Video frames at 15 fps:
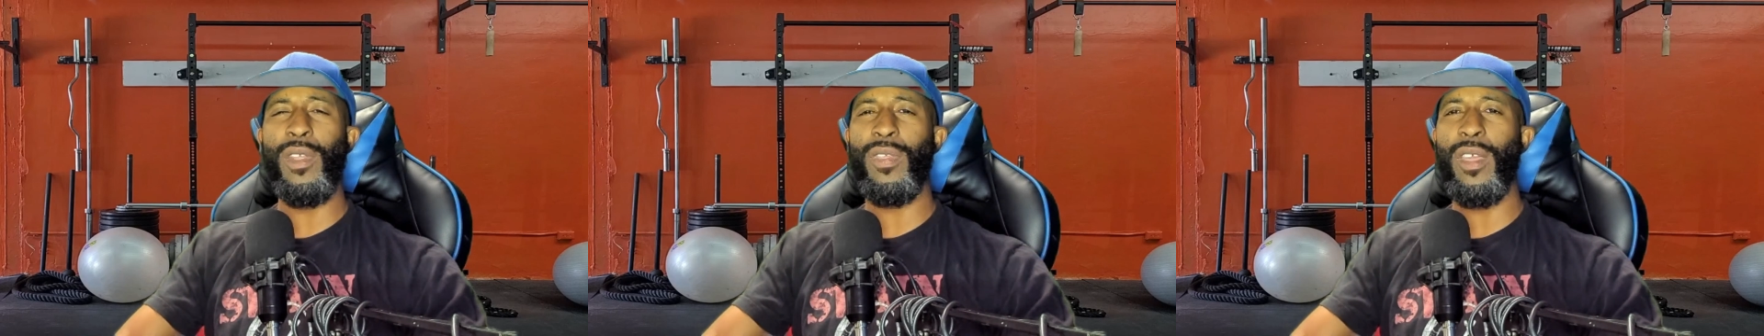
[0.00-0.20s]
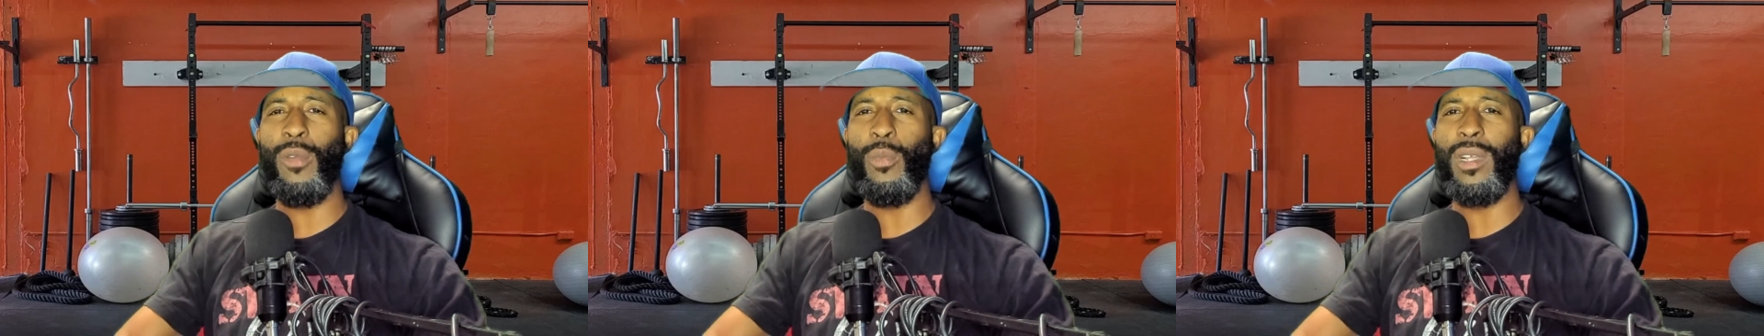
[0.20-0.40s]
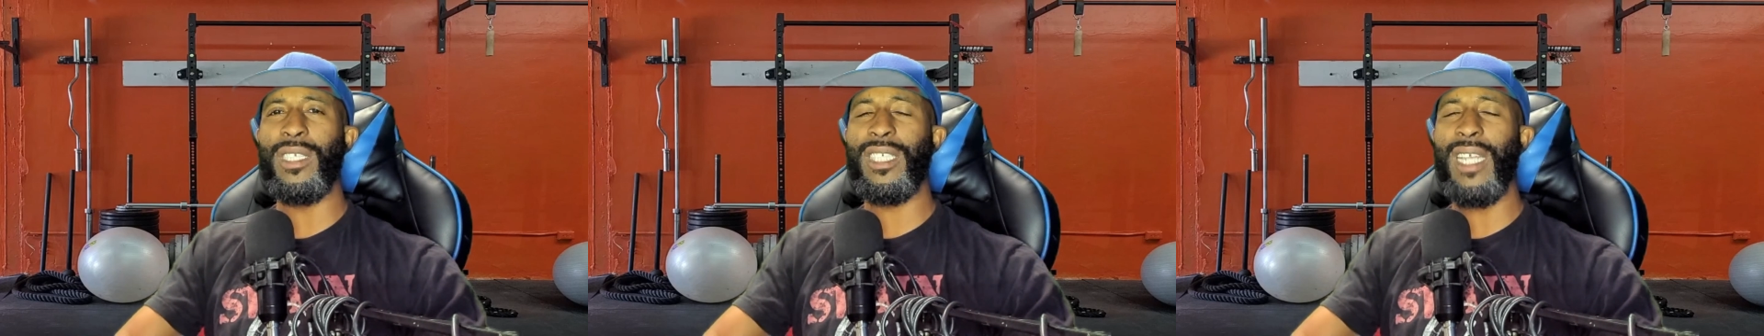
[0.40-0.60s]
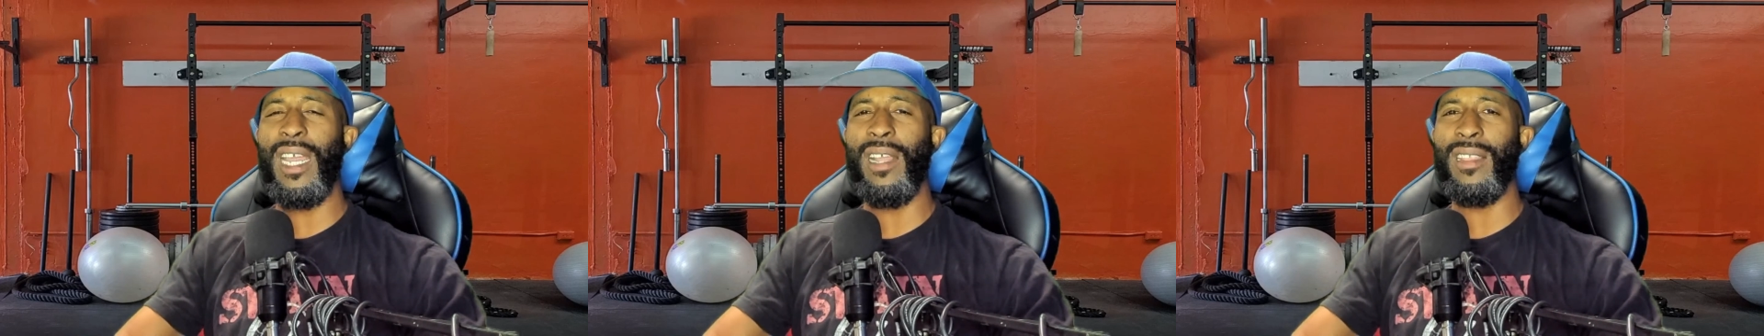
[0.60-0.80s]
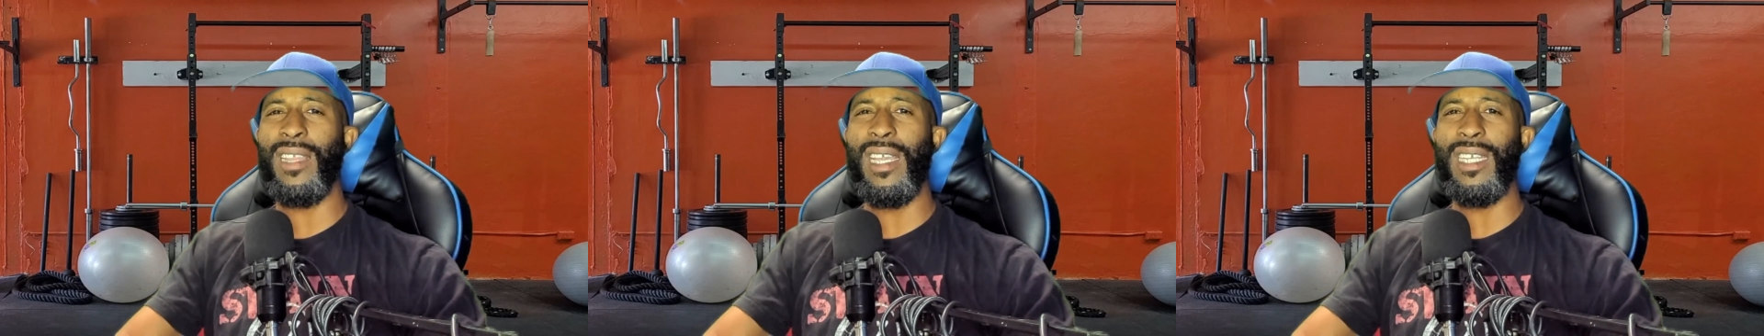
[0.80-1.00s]
we say and
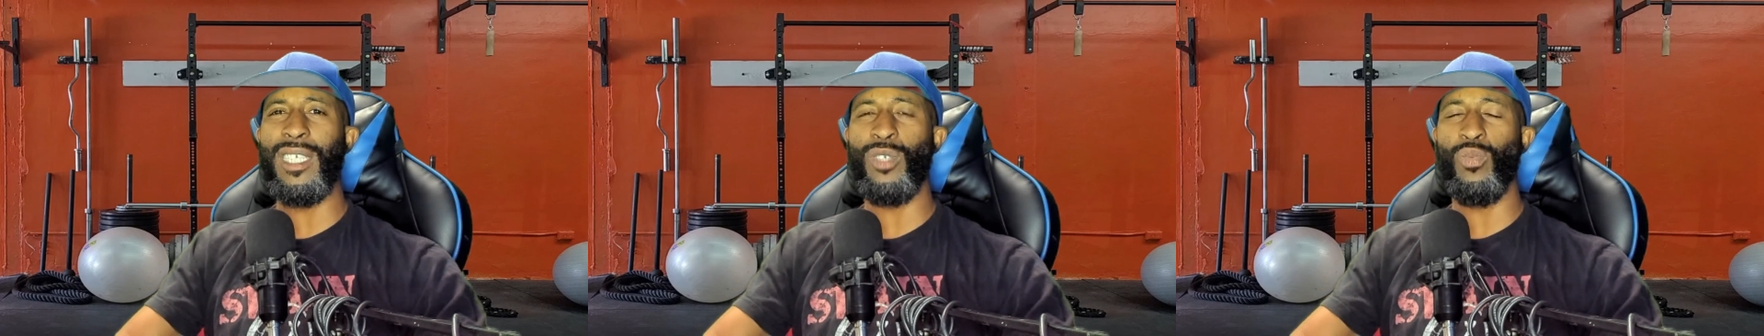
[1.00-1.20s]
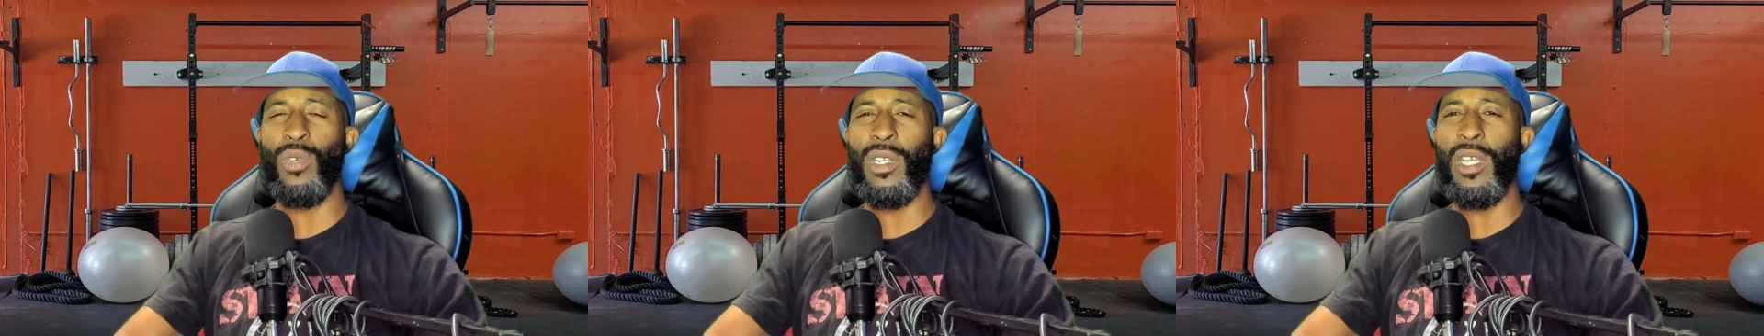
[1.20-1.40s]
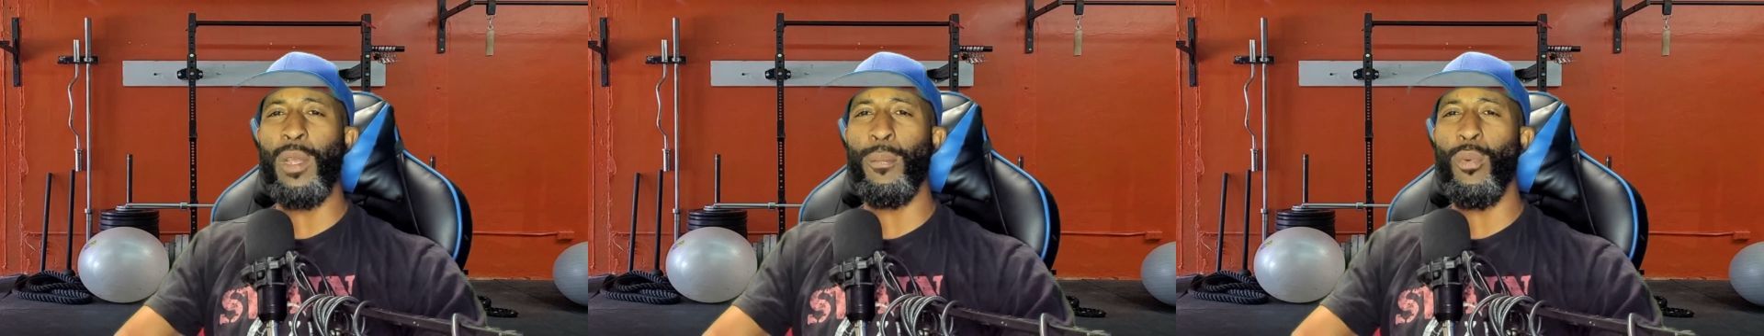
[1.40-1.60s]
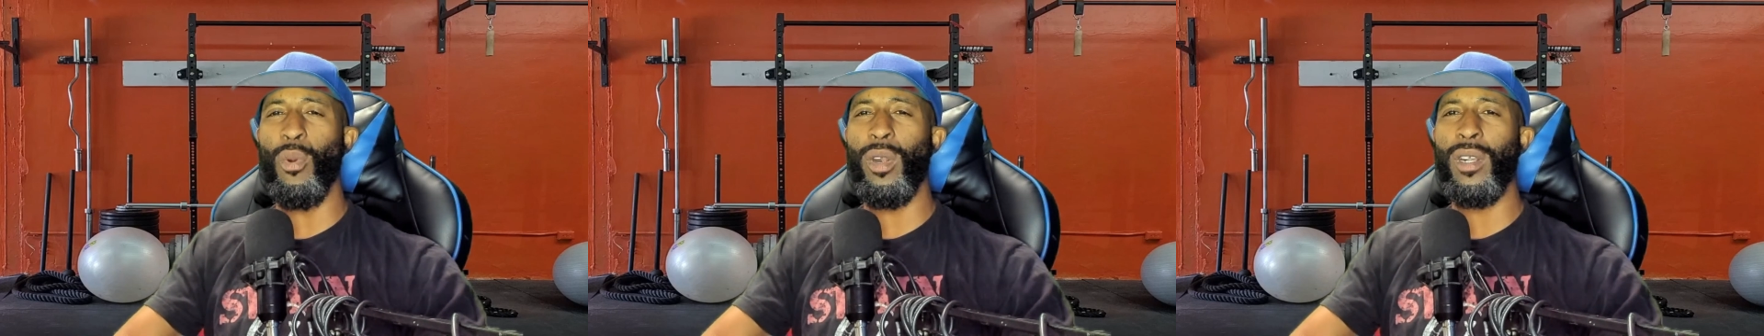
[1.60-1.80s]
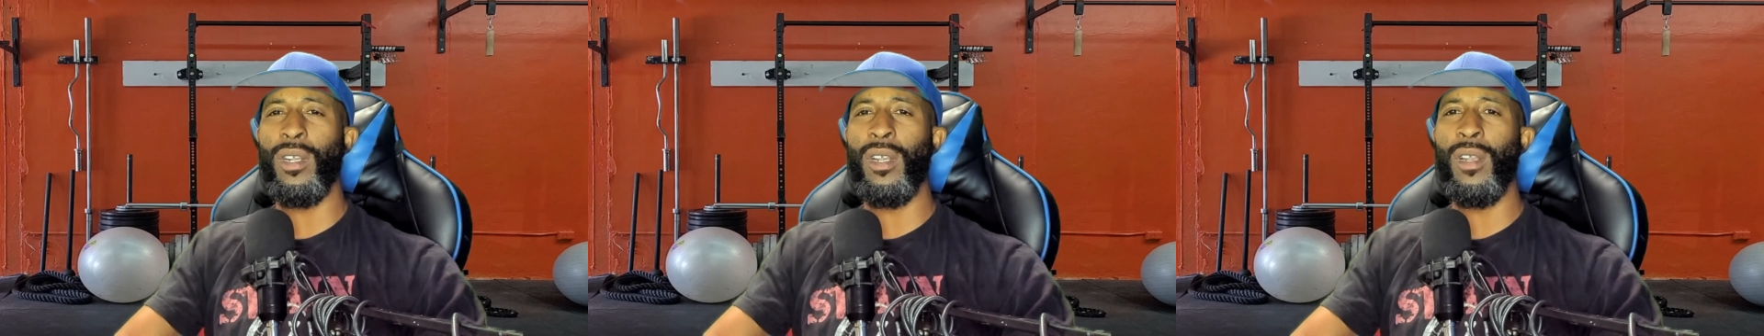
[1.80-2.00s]
think is really important